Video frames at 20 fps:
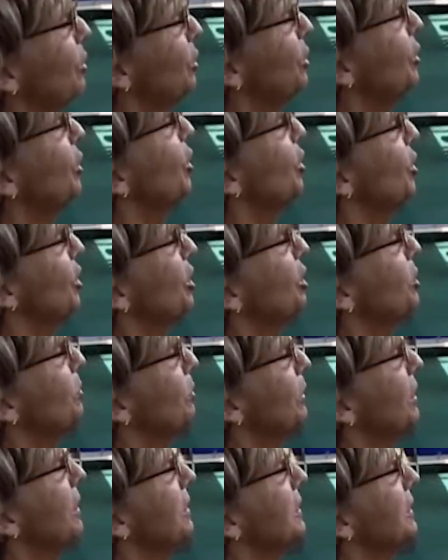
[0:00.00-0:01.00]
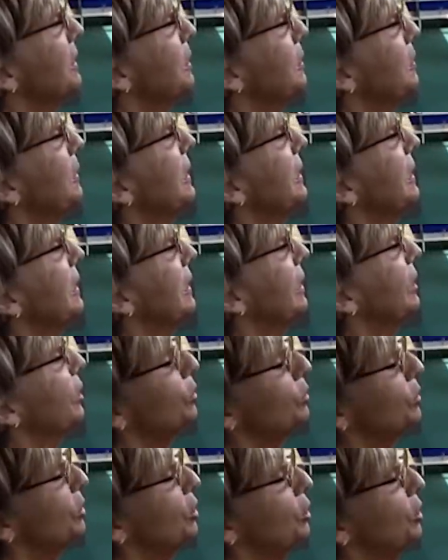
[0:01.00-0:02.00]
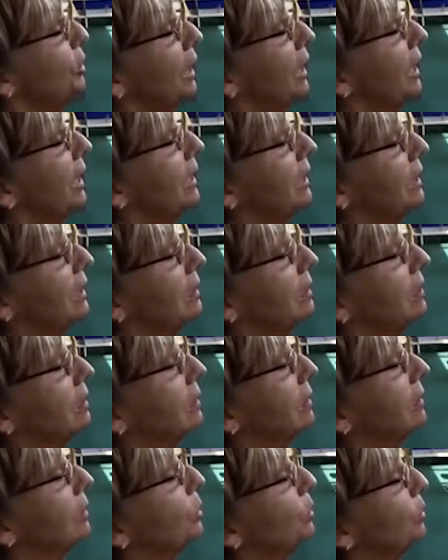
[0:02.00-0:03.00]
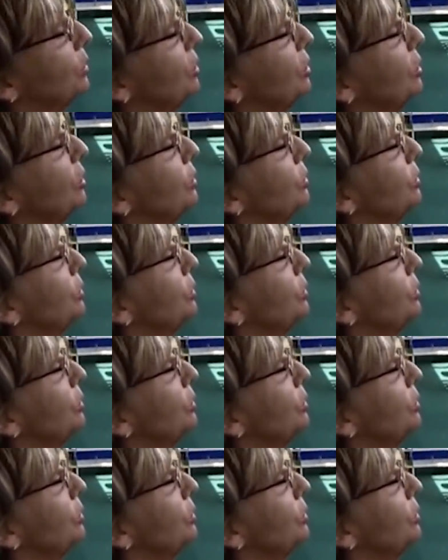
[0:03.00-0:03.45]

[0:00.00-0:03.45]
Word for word: Scottish blood in me. I always knew I had. Always knew.